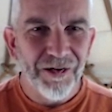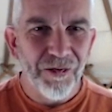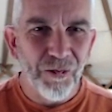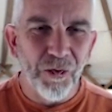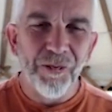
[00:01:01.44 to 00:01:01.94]

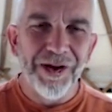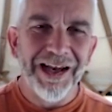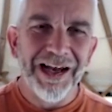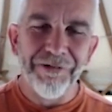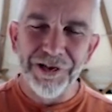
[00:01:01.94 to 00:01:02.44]
What we
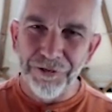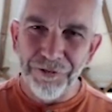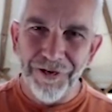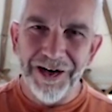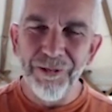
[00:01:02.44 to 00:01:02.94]
have is a
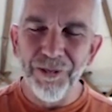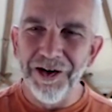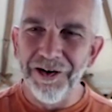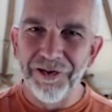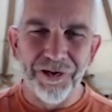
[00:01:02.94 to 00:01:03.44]

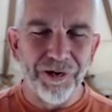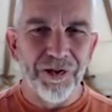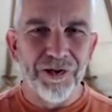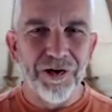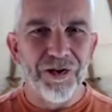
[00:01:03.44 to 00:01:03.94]
framework
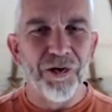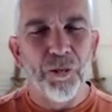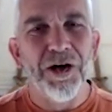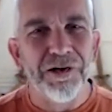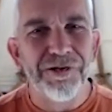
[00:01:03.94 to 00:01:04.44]
that
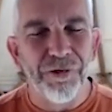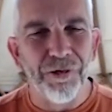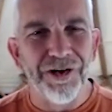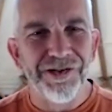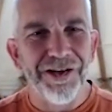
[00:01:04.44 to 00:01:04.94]
works
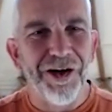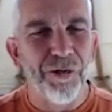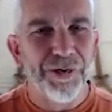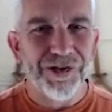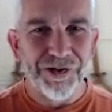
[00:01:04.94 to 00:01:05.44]
for us, that
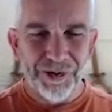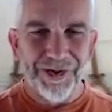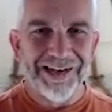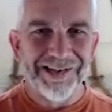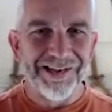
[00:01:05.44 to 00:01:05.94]
helps us to
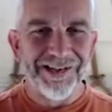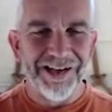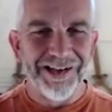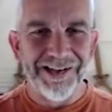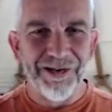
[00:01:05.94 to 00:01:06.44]
access
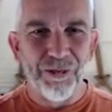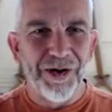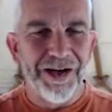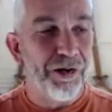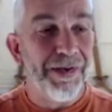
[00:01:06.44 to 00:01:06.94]
it in a
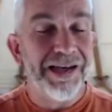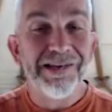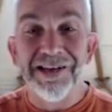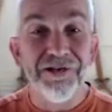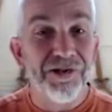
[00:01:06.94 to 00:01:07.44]
way that makes
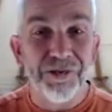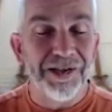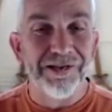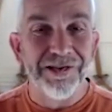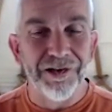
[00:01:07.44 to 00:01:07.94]
sense to
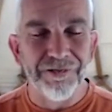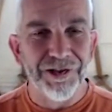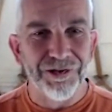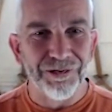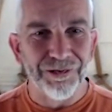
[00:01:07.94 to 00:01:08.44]
us as
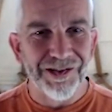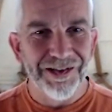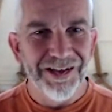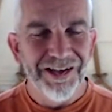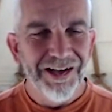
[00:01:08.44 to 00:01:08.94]
individuals.
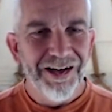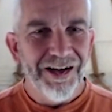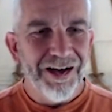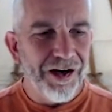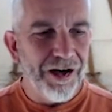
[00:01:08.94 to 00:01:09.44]

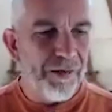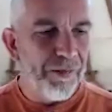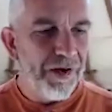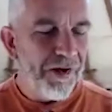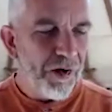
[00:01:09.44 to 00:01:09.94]

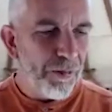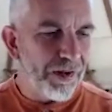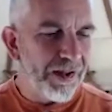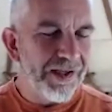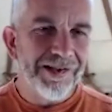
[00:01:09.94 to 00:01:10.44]
But
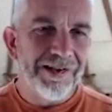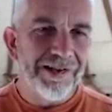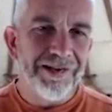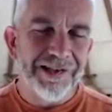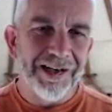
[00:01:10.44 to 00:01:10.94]
these
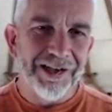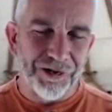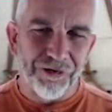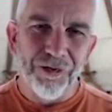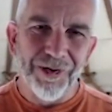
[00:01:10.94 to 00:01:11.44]

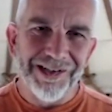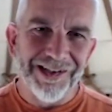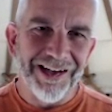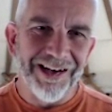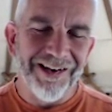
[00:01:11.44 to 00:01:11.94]
understandings are always
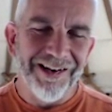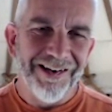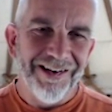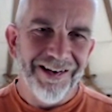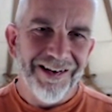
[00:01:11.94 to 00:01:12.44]
there.
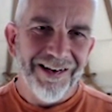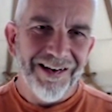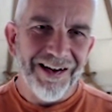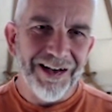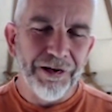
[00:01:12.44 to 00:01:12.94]

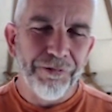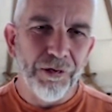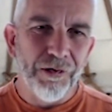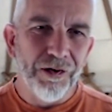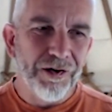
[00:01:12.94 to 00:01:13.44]
And if you
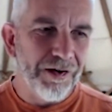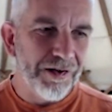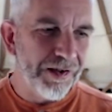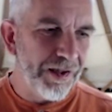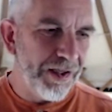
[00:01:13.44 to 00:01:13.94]
look at
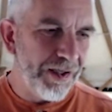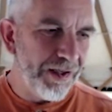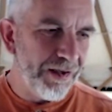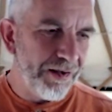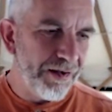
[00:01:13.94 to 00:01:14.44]
the